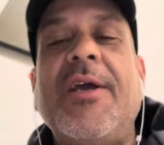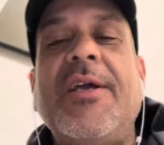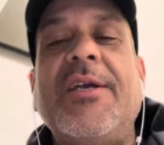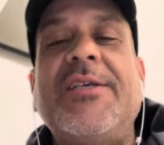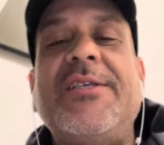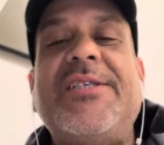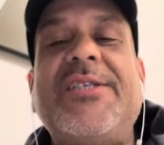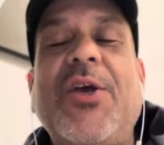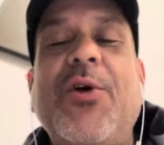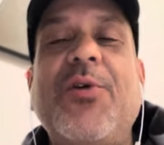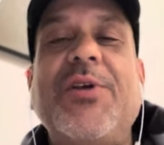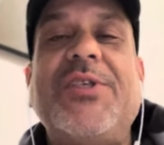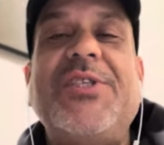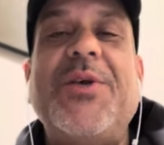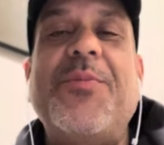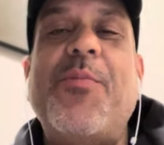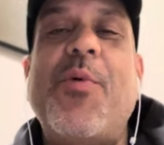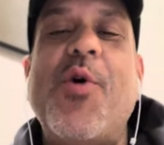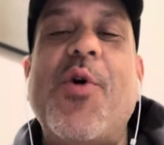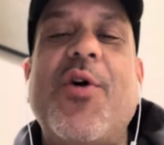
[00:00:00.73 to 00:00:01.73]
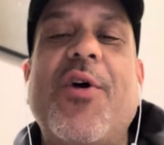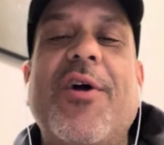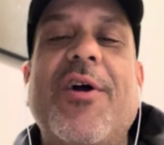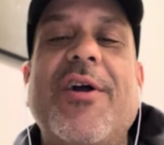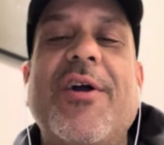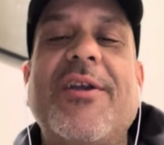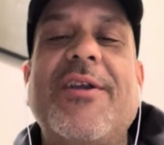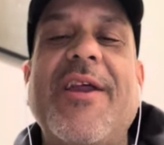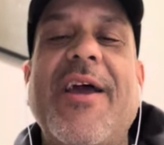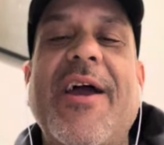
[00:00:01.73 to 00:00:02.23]
So it's your
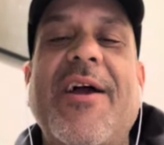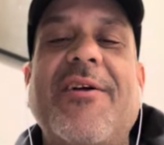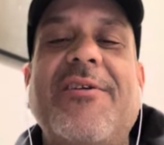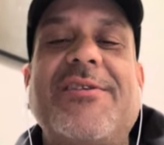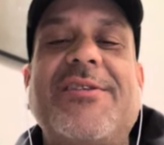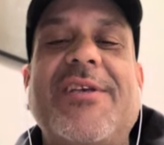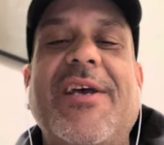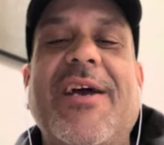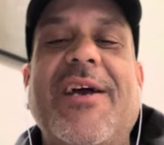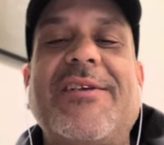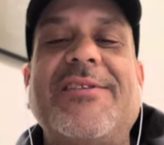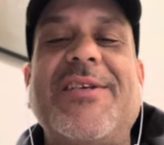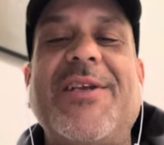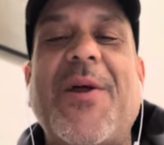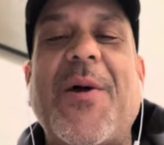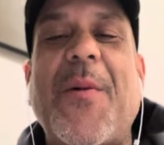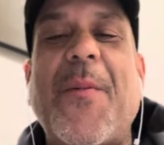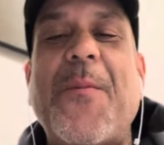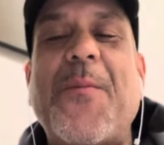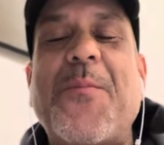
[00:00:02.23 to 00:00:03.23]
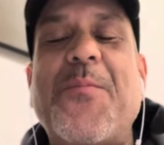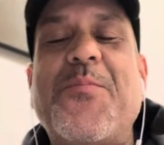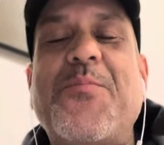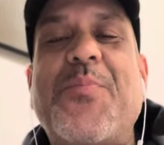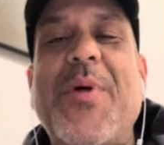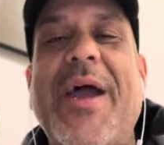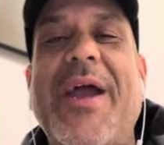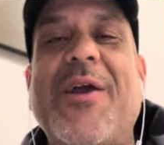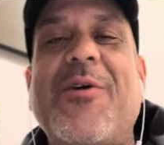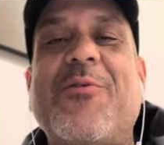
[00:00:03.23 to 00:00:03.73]
boy Daniel Saiz. I'm
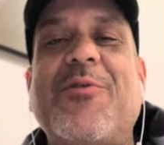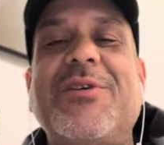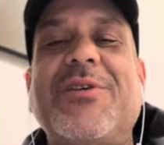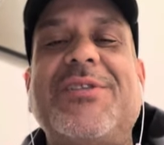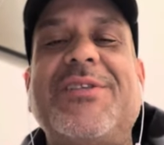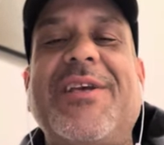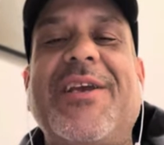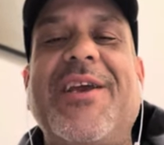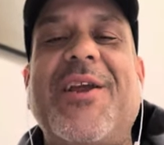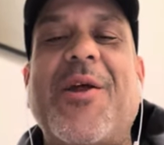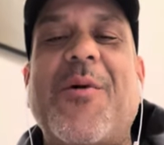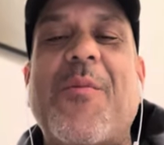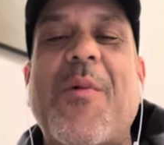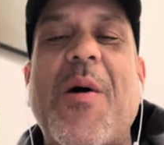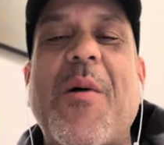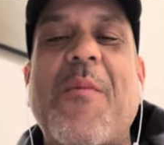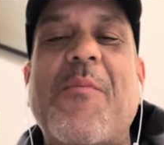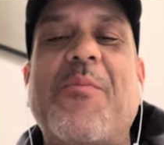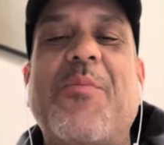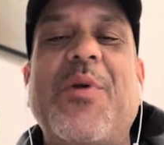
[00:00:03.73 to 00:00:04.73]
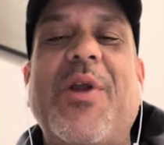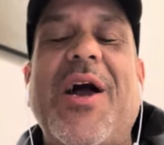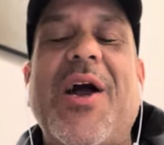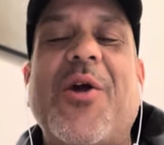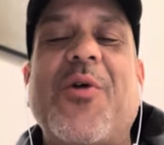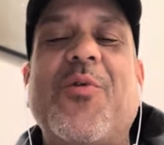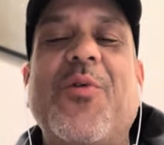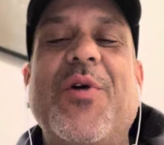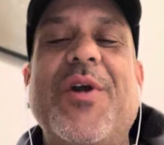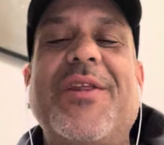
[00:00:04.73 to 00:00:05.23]
back once again on my
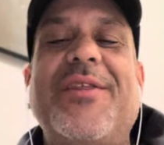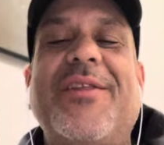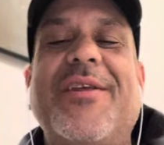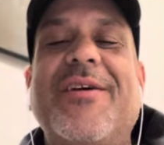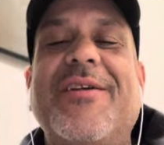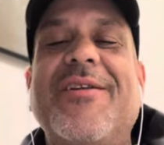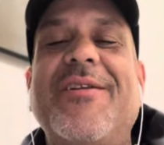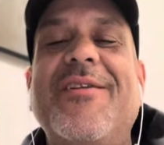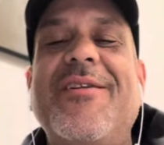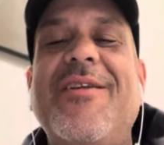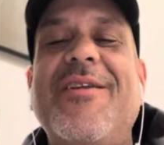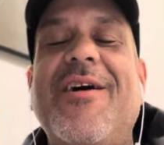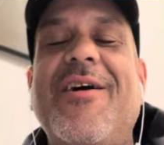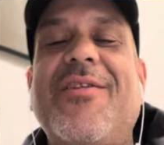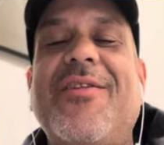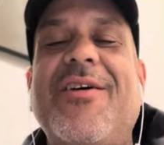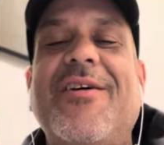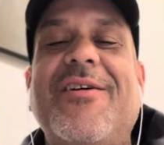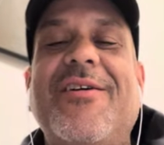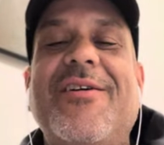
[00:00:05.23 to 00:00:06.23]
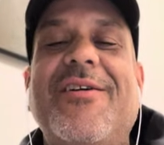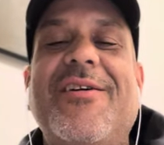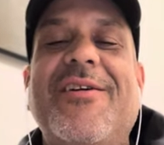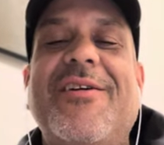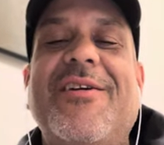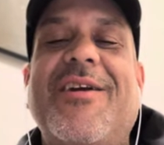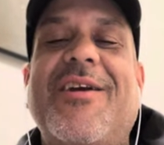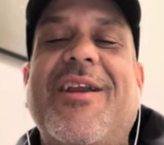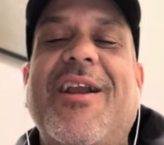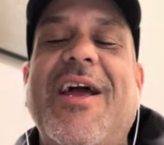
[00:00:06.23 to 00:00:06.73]
block with another
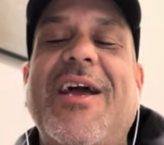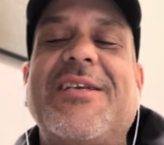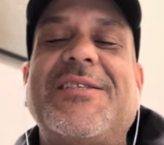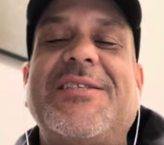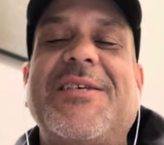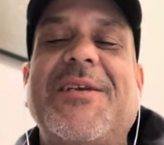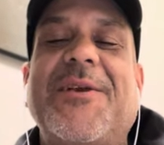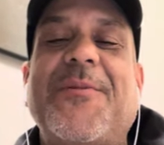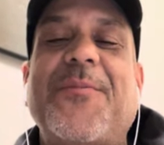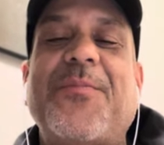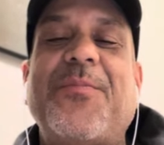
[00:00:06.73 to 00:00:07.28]
hood classic.